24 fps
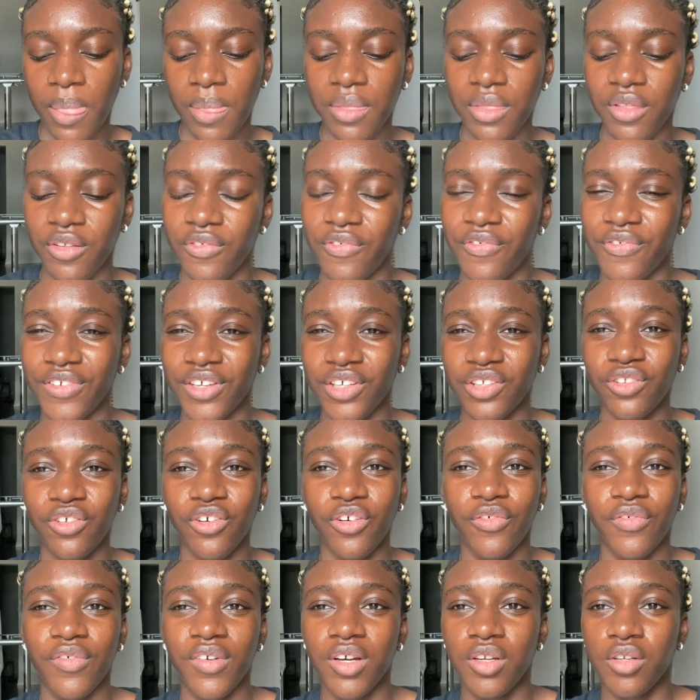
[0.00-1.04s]
the feel
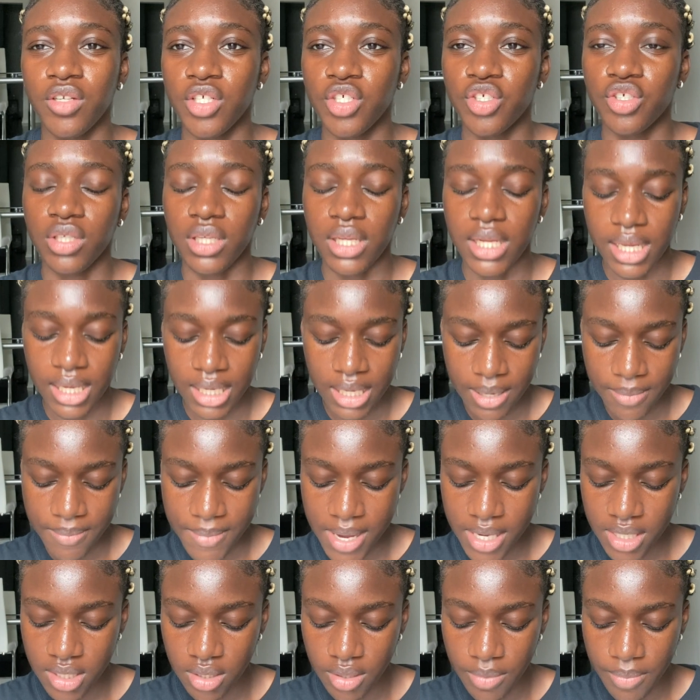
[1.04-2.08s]
of foundation. Like it
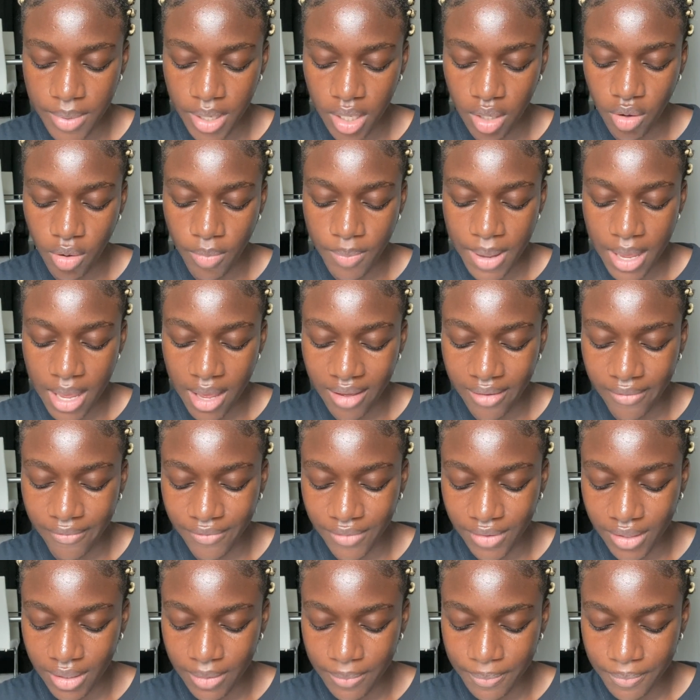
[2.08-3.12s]
makes the makeup
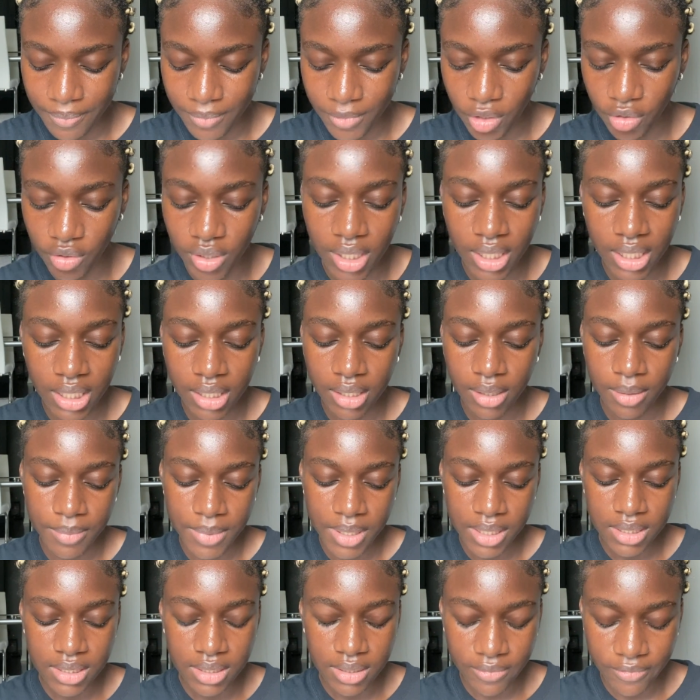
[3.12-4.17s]
heavy, or like it
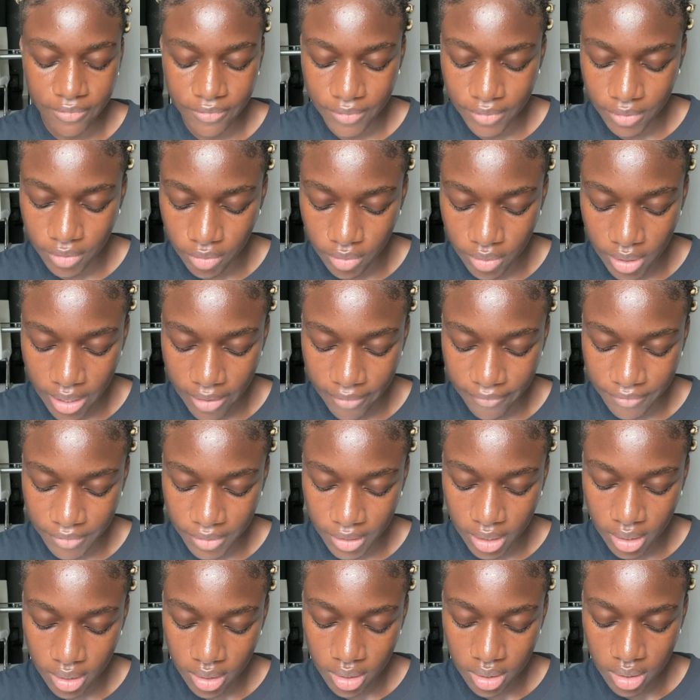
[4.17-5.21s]
makes it feel
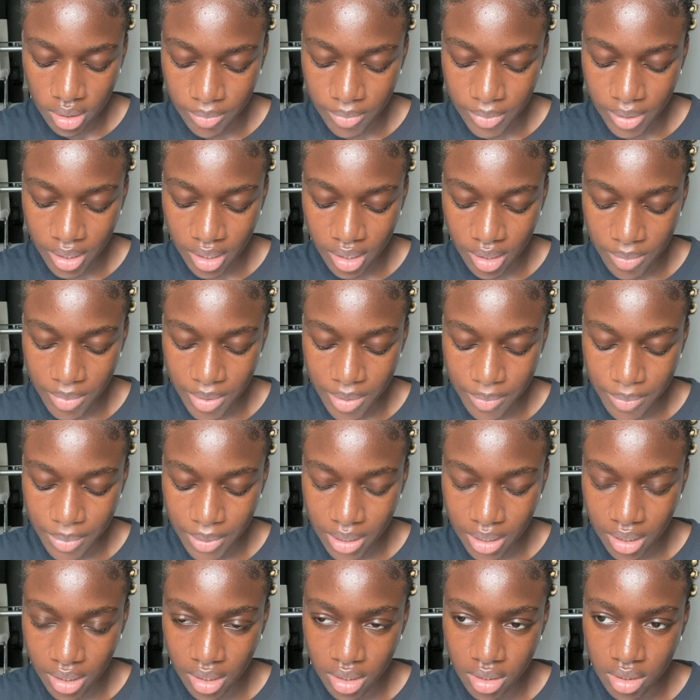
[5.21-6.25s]
heavy. I
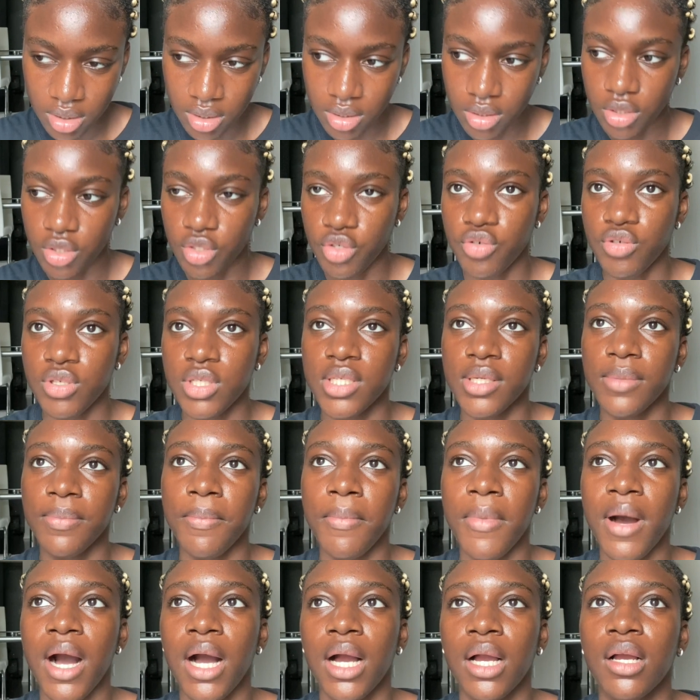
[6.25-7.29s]
remember using
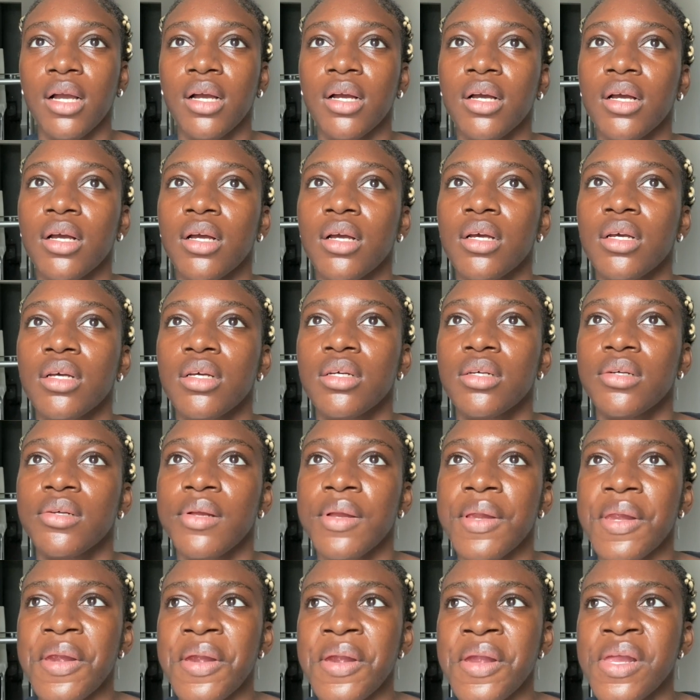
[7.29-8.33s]
MAC
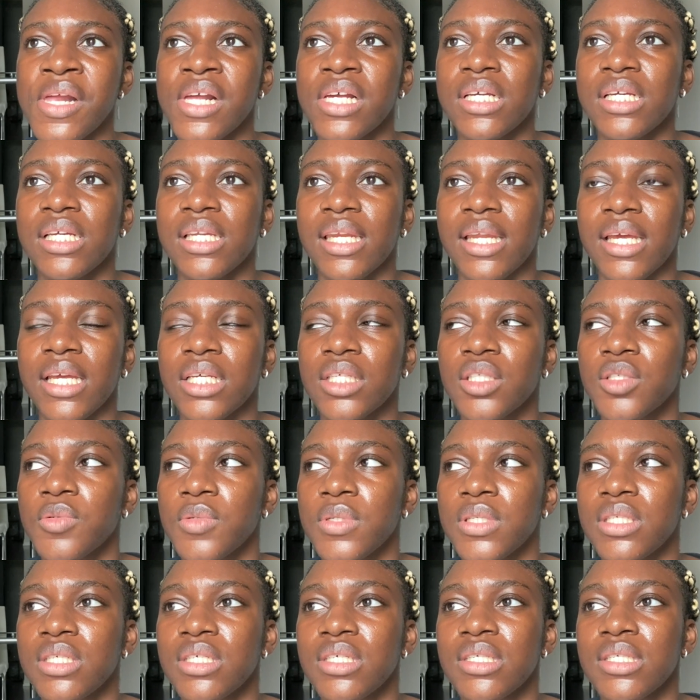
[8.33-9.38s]
in like
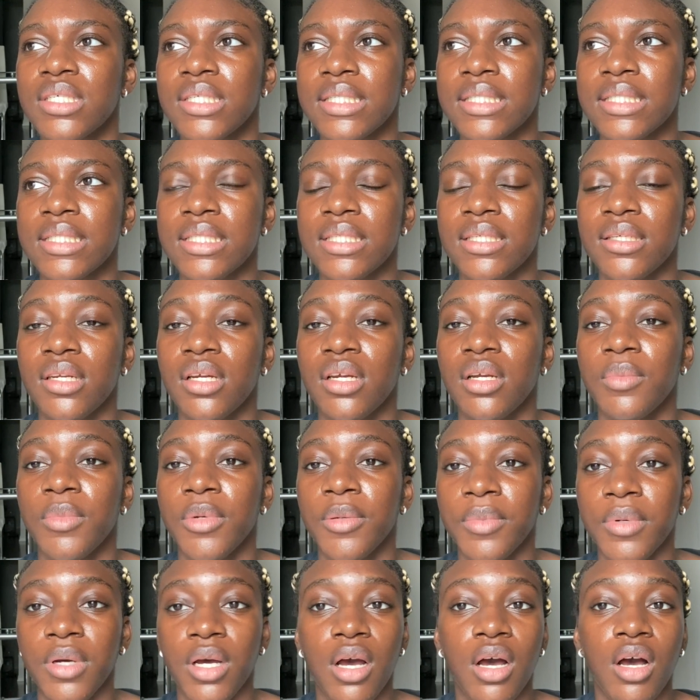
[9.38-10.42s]
2016. I
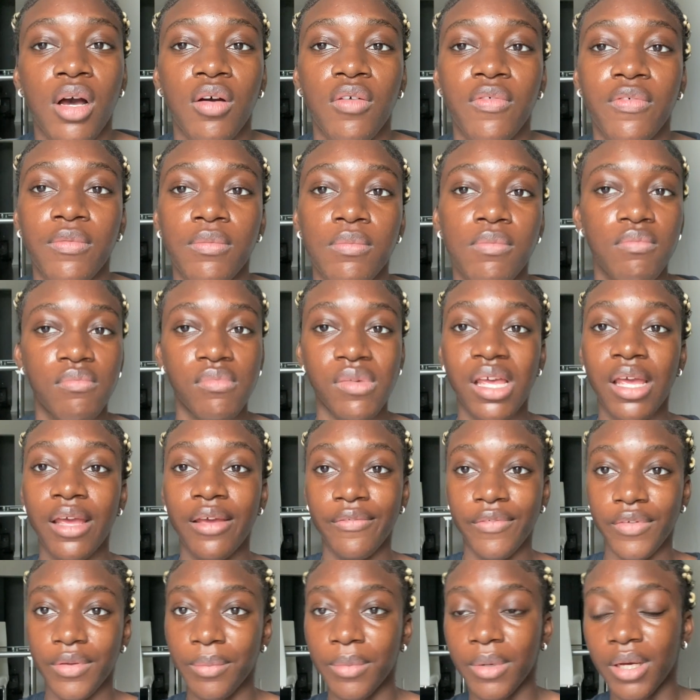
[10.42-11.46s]
remember how
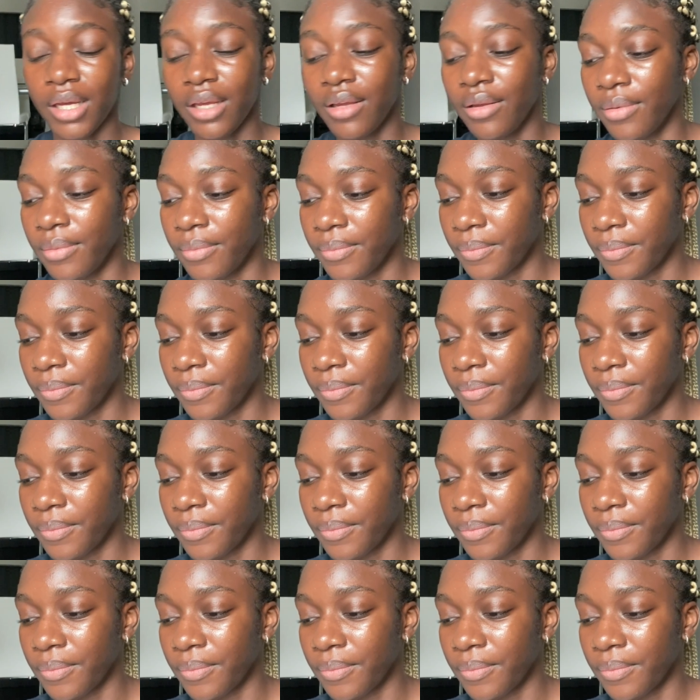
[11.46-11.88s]
heavy my